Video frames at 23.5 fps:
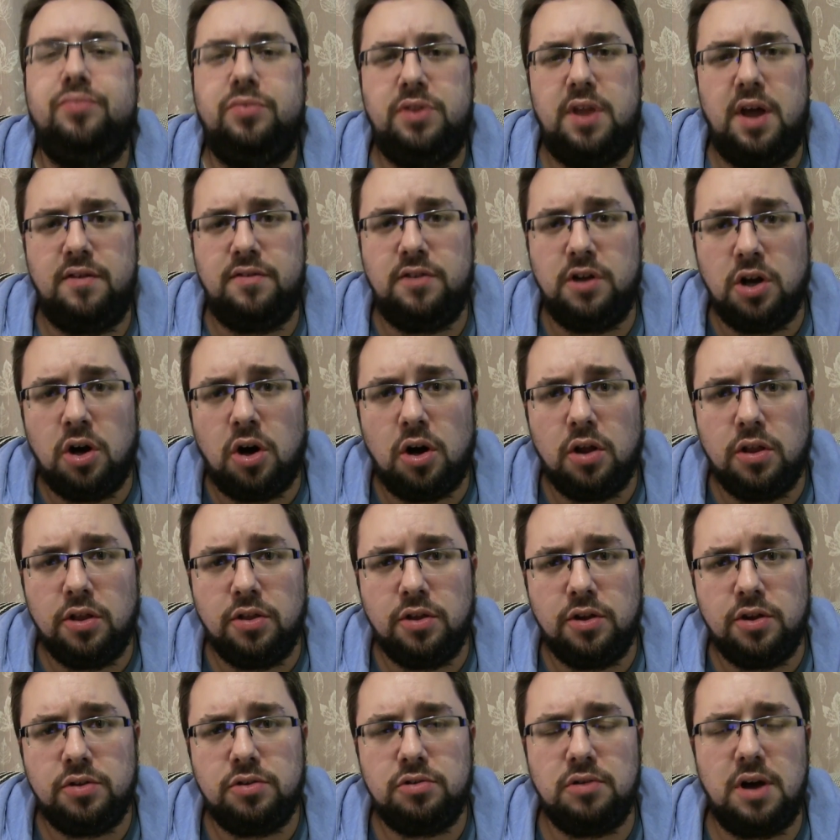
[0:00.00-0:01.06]
Definitely hotter than
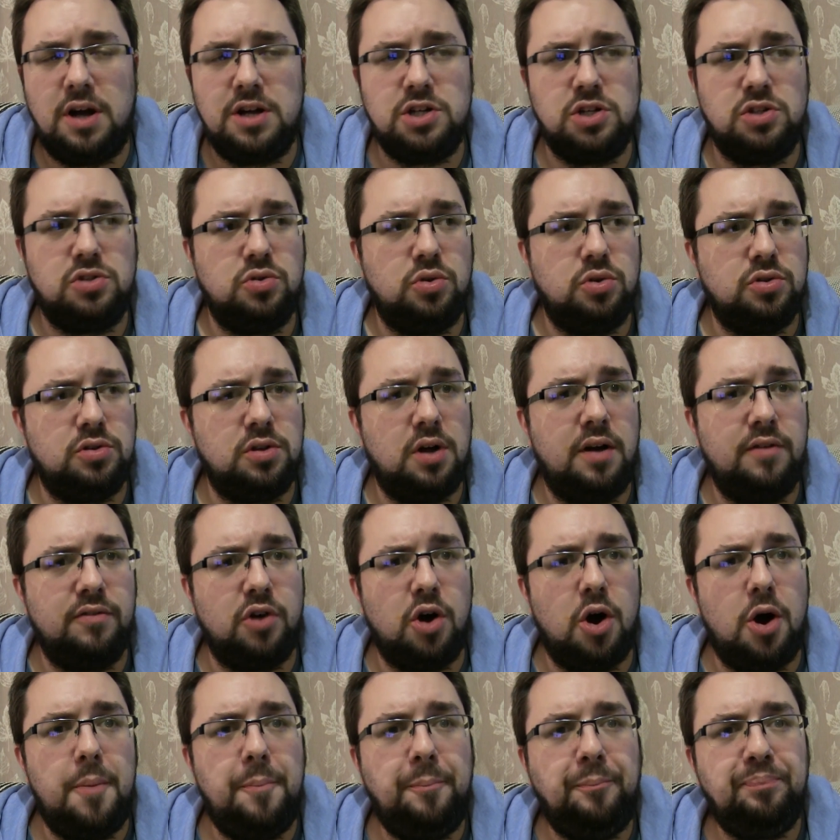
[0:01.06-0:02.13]
the sriracha sauce that I've
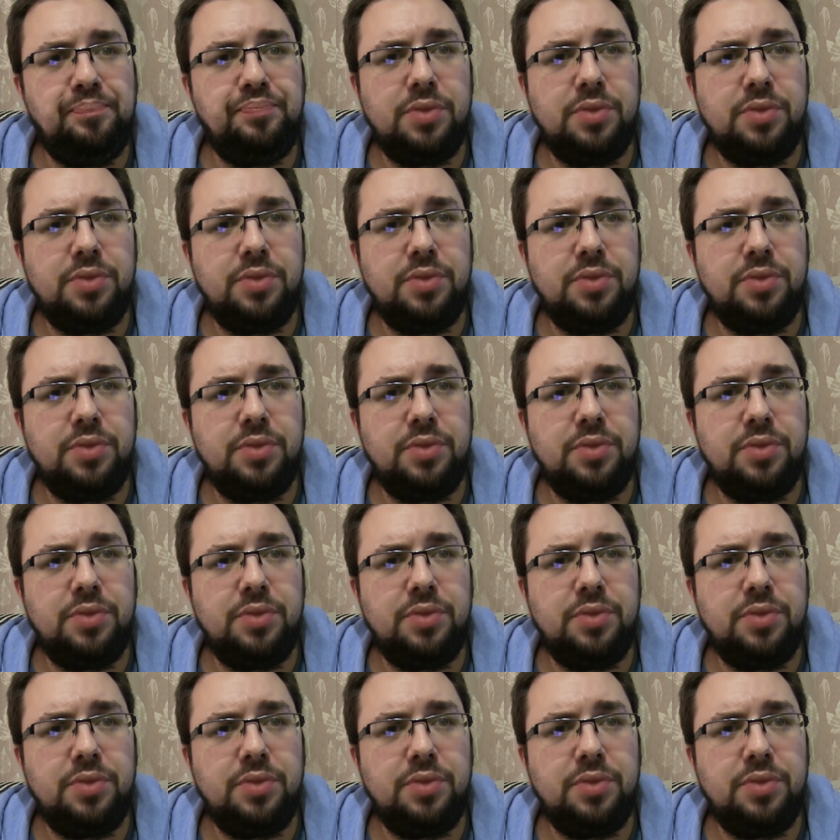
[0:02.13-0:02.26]
got.